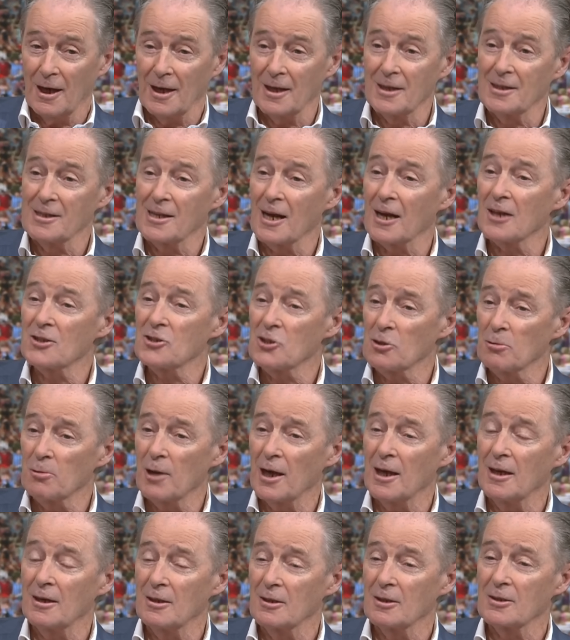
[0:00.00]

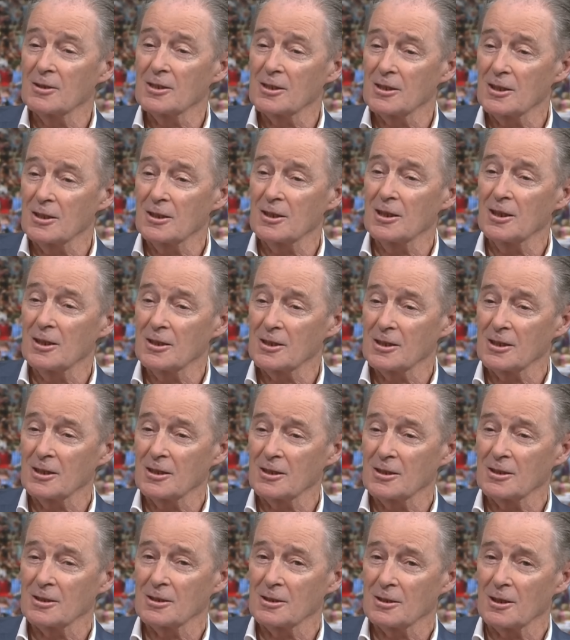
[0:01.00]
Exaggerated
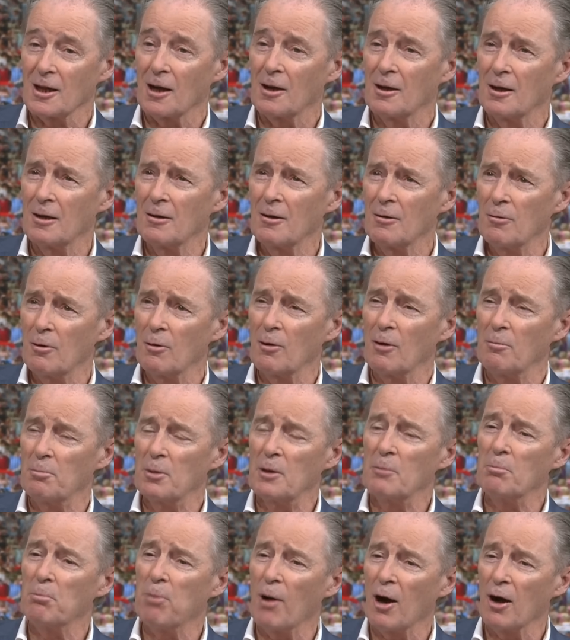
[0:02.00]
statistics that have
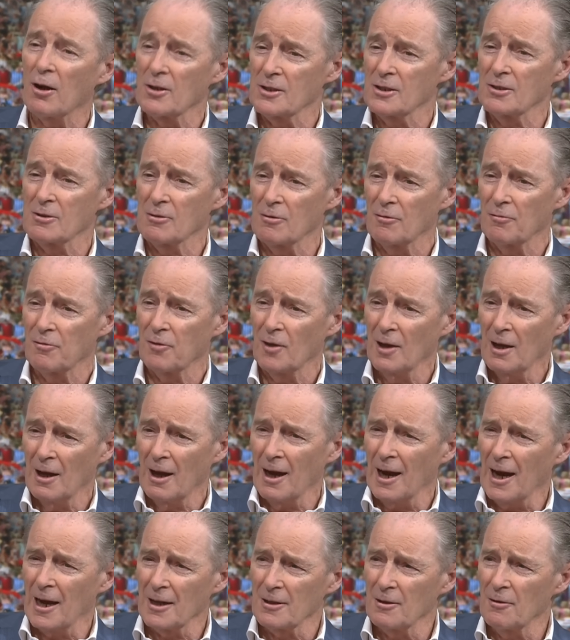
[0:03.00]
been positive
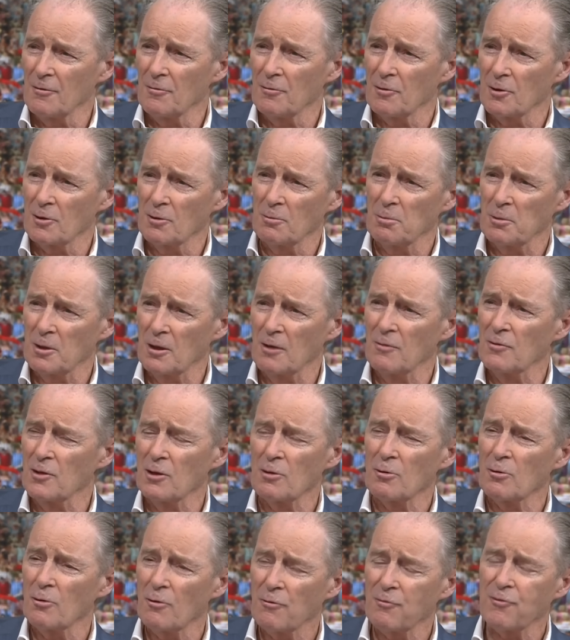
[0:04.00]
and have
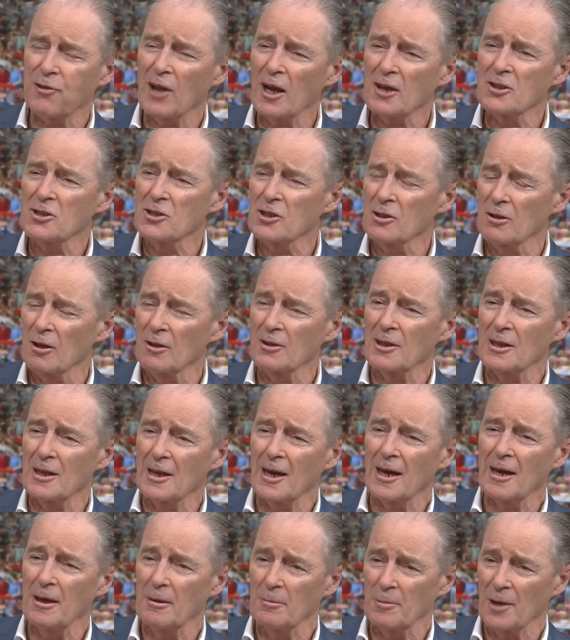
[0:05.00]
given a reflection on the
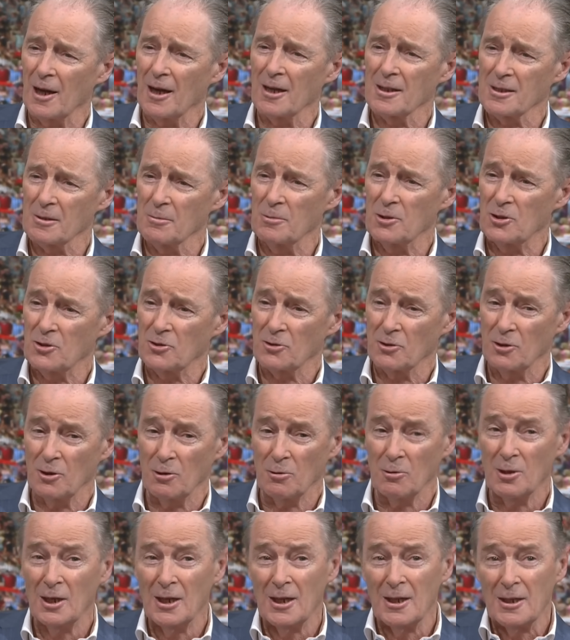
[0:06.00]
game that hasn't been
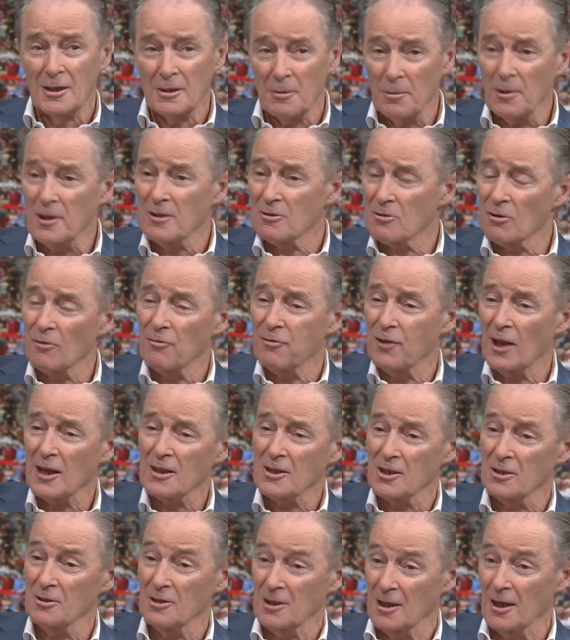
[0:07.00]
true. The biggest
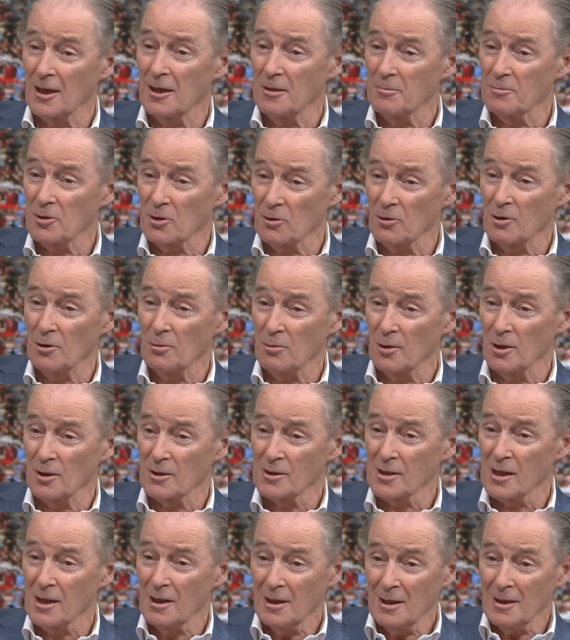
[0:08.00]
reflection of the game tonight
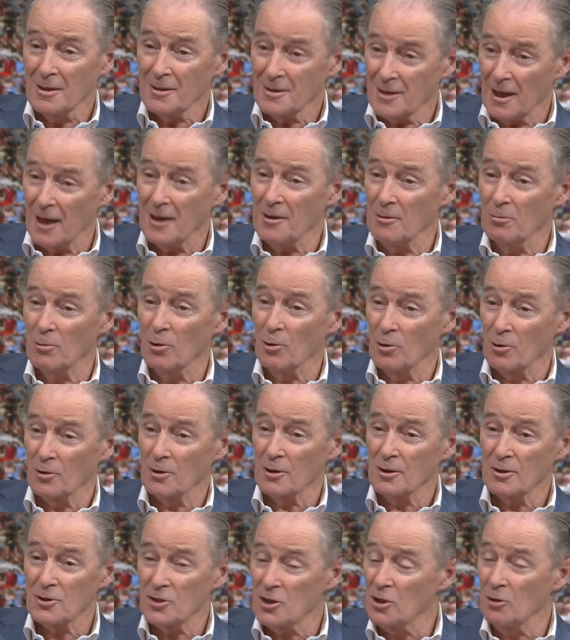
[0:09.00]
was they
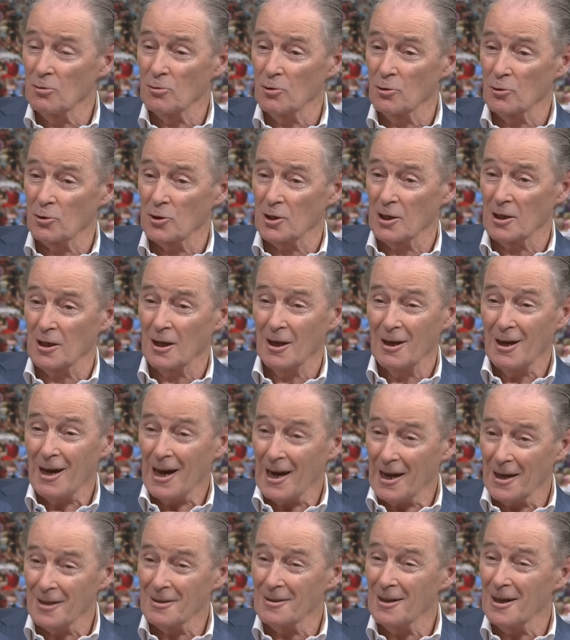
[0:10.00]
won 2-0
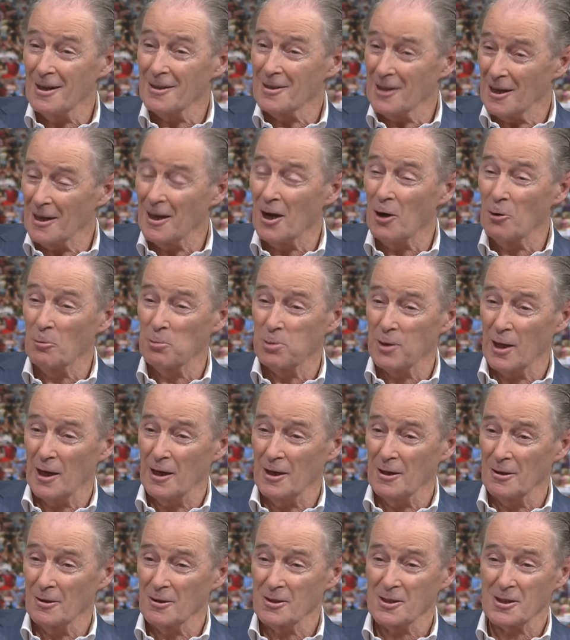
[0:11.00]
and they
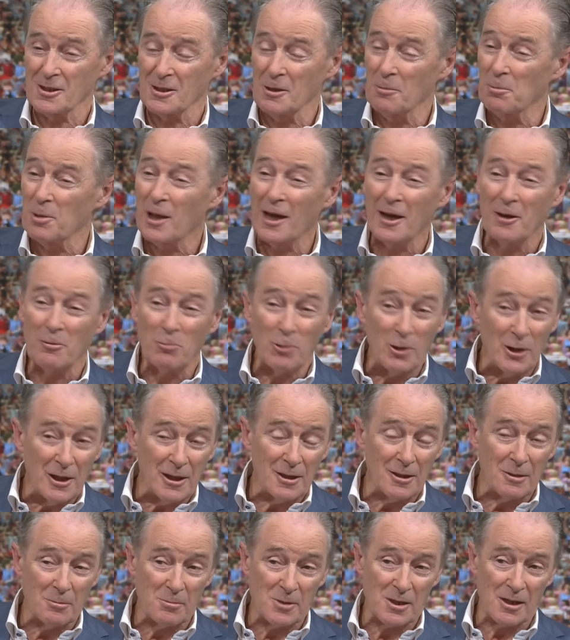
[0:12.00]
outplayed us. They played
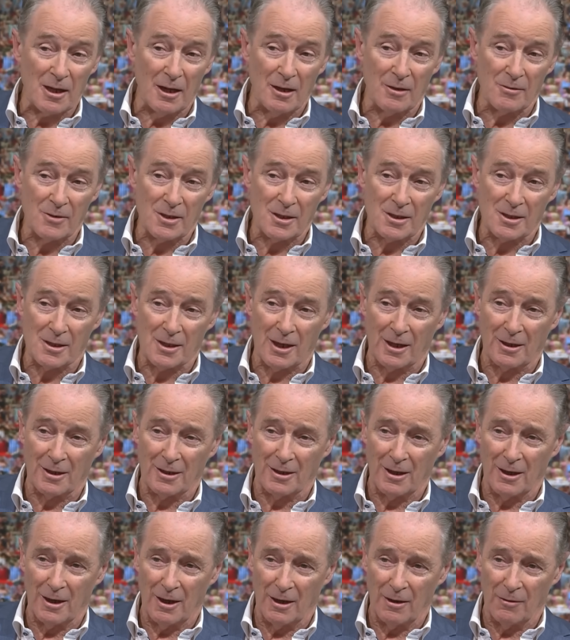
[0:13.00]
within themselves in the
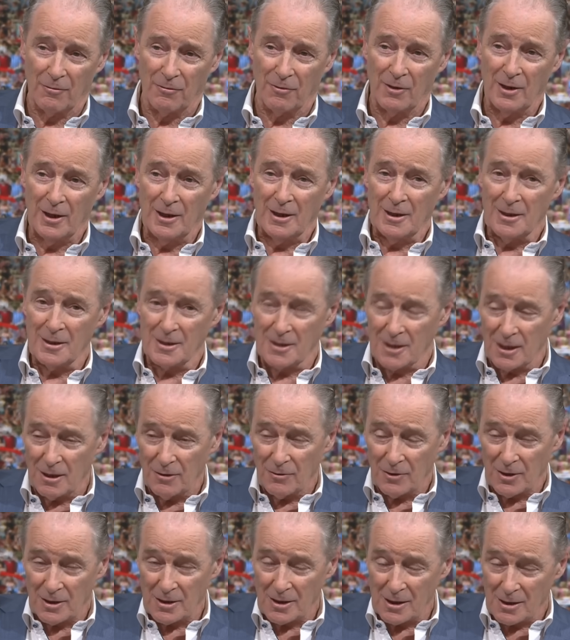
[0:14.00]
second half.
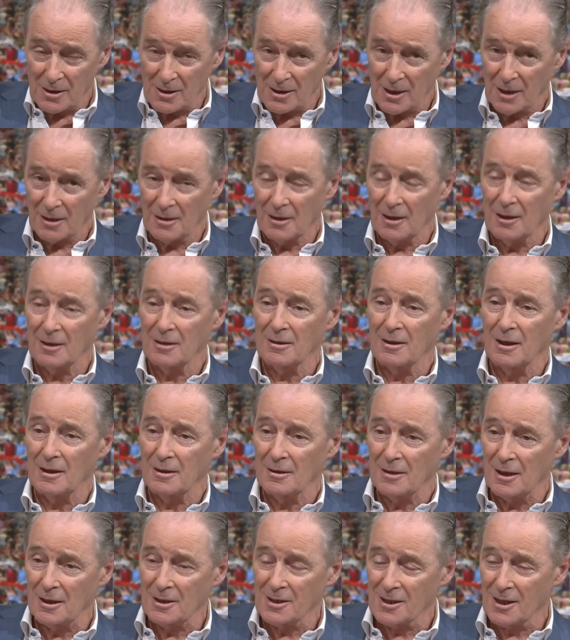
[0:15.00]
Stephen said
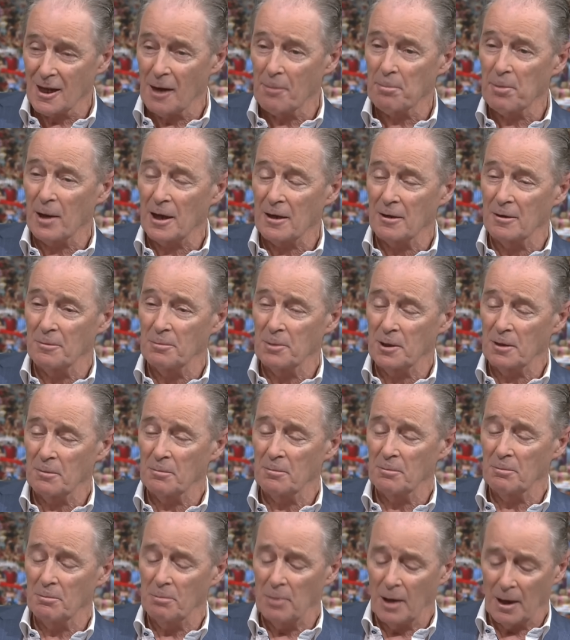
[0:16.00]
they sat back a
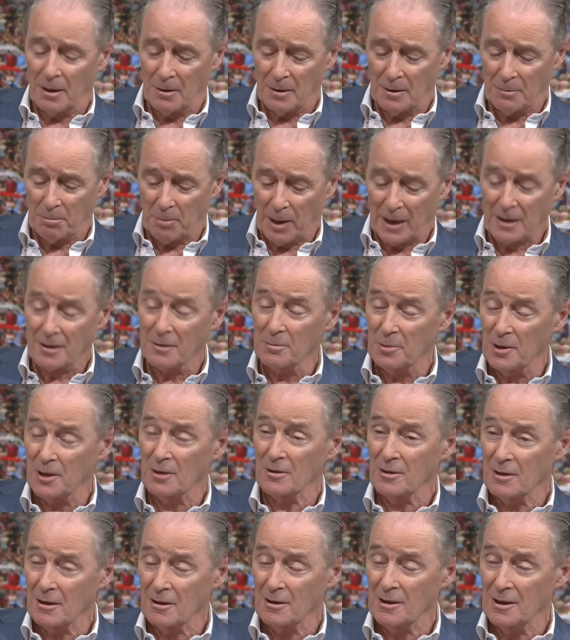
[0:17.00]

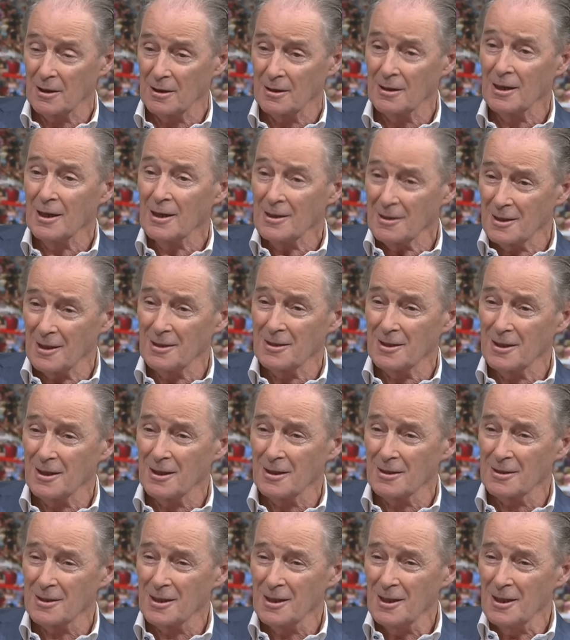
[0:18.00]
bit in the lead. They
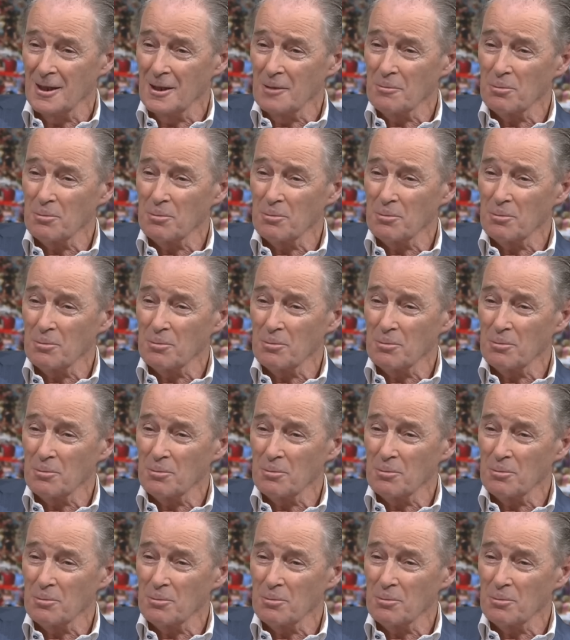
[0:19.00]
did.